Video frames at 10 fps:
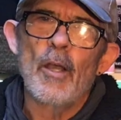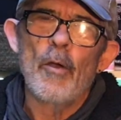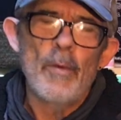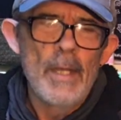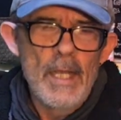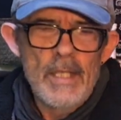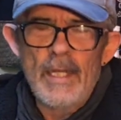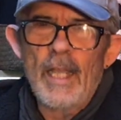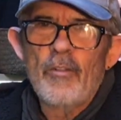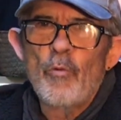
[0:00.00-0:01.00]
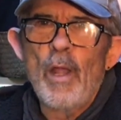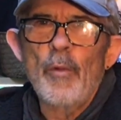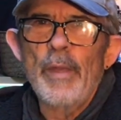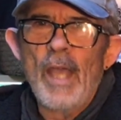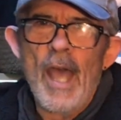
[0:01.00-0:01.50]
So the next
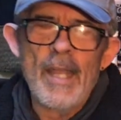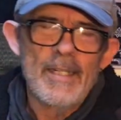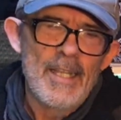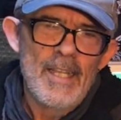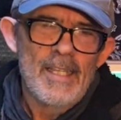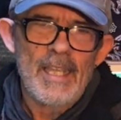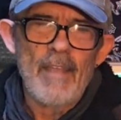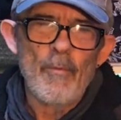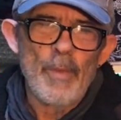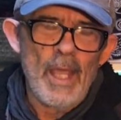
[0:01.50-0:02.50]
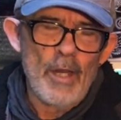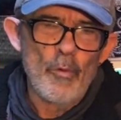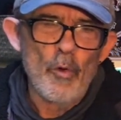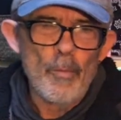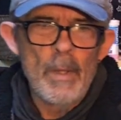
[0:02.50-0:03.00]
trailer we got gave him the
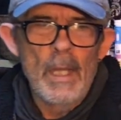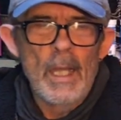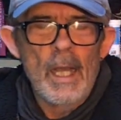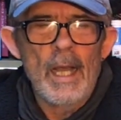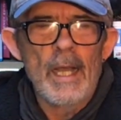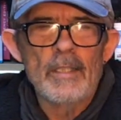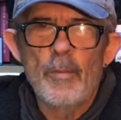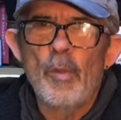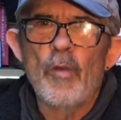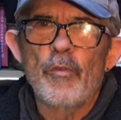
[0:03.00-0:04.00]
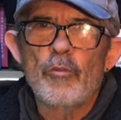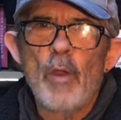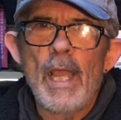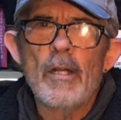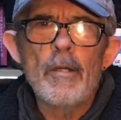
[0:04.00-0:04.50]
headroom. Uh, it's a beautiful
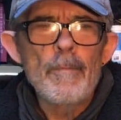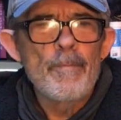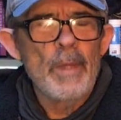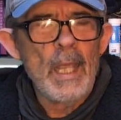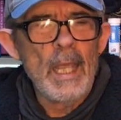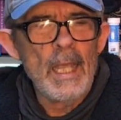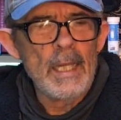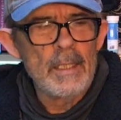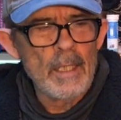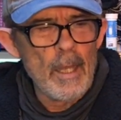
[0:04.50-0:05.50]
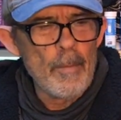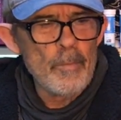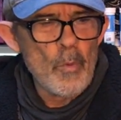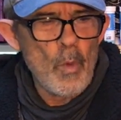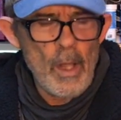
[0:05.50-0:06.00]
trailer, and
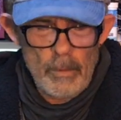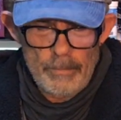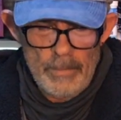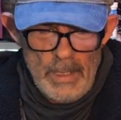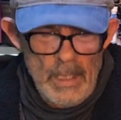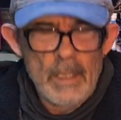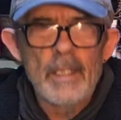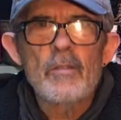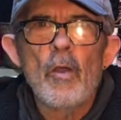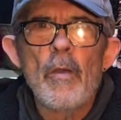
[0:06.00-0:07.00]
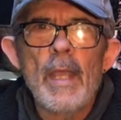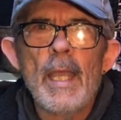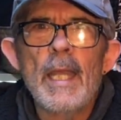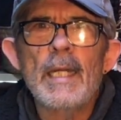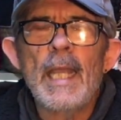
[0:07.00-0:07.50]
um, well, let's go
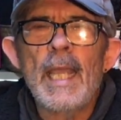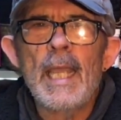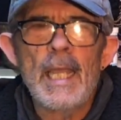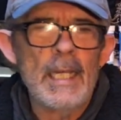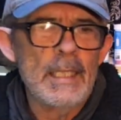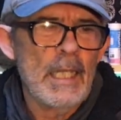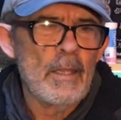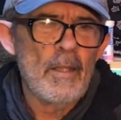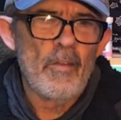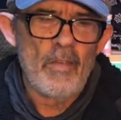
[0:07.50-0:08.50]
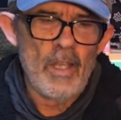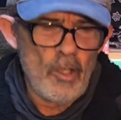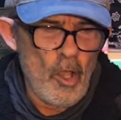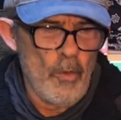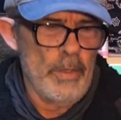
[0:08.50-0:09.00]
ahead and get this thing
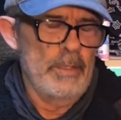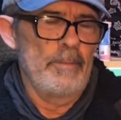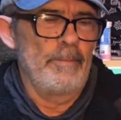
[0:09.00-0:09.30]
going